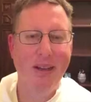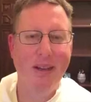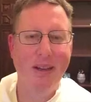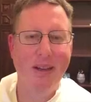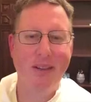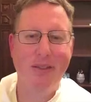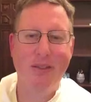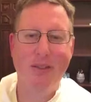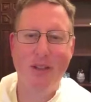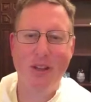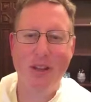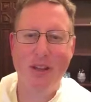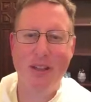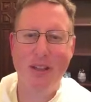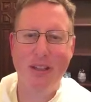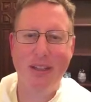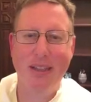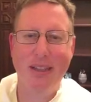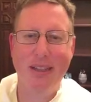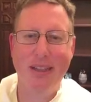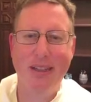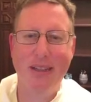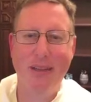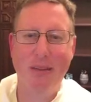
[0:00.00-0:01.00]

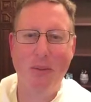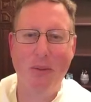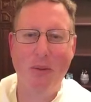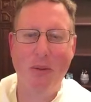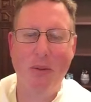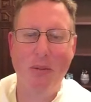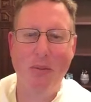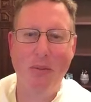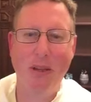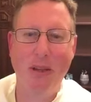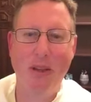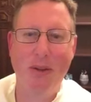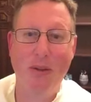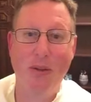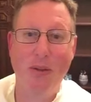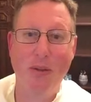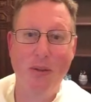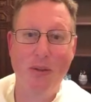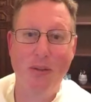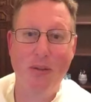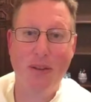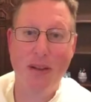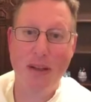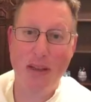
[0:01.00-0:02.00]
Unfortunately, it won't be
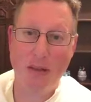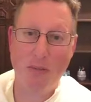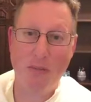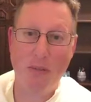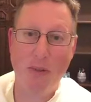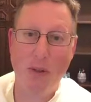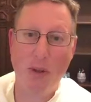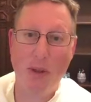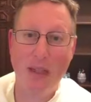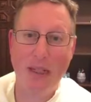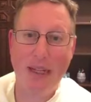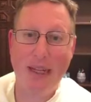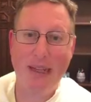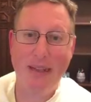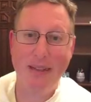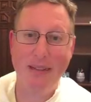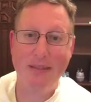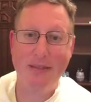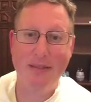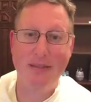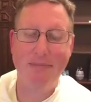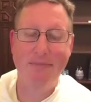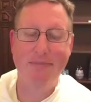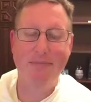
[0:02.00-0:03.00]
through Facebook
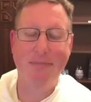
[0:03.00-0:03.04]
Live,